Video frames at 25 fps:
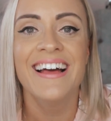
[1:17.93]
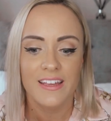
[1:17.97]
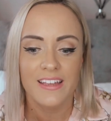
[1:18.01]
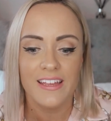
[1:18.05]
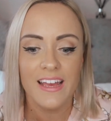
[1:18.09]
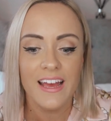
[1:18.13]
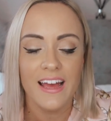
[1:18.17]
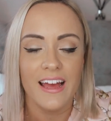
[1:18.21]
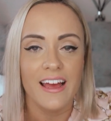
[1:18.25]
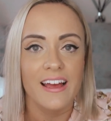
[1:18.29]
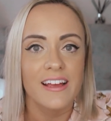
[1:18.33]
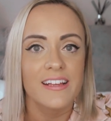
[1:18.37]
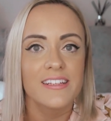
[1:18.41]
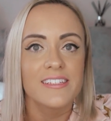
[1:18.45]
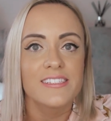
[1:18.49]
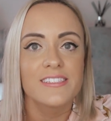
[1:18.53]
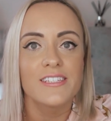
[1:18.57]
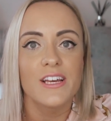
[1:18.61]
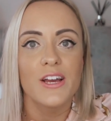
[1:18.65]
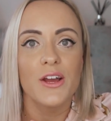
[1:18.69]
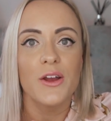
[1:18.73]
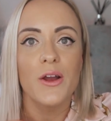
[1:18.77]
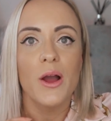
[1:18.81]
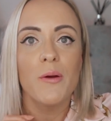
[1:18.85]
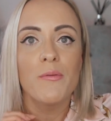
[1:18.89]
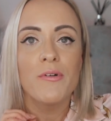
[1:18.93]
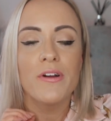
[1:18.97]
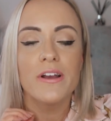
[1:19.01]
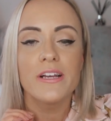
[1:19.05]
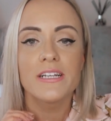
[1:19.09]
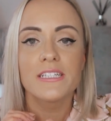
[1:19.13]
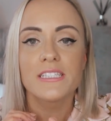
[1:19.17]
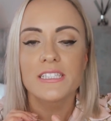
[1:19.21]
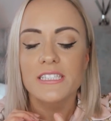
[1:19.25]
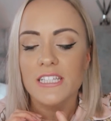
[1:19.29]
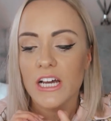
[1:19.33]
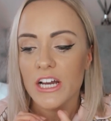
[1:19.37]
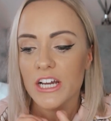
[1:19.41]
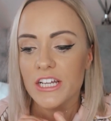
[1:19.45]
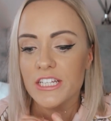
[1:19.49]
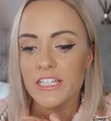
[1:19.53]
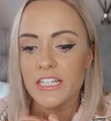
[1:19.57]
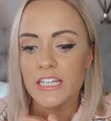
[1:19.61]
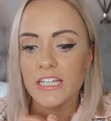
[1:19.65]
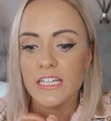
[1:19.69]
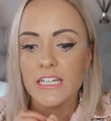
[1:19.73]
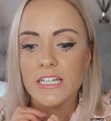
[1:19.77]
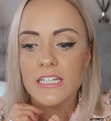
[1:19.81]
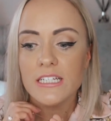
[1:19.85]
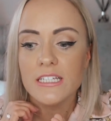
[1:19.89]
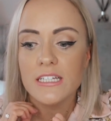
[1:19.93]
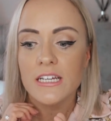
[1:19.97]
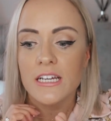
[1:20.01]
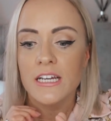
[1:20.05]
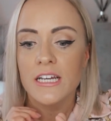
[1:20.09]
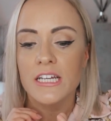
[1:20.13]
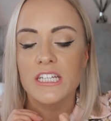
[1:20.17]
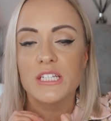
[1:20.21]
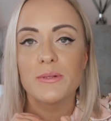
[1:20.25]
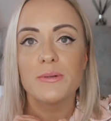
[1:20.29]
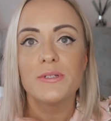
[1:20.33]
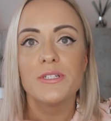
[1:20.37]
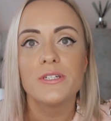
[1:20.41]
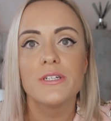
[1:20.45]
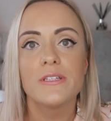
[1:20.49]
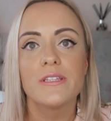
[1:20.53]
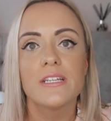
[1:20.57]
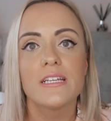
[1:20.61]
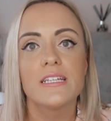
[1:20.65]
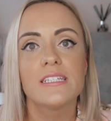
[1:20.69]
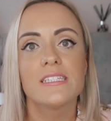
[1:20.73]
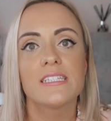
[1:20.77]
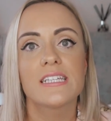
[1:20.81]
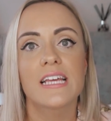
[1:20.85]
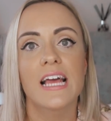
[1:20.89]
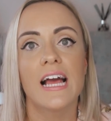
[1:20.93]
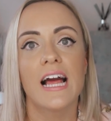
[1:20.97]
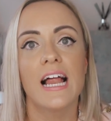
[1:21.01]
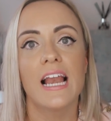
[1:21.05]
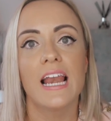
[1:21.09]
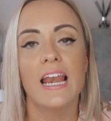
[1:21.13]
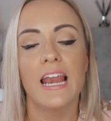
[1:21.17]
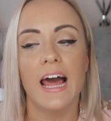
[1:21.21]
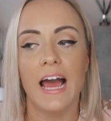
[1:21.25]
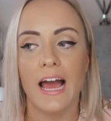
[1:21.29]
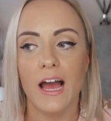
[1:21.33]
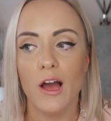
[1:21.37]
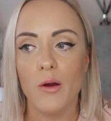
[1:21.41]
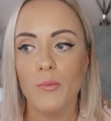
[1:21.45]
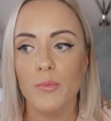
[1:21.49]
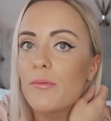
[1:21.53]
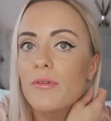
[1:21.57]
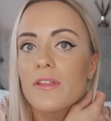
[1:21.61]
Yeah, so I'm very excited to be doing this collab.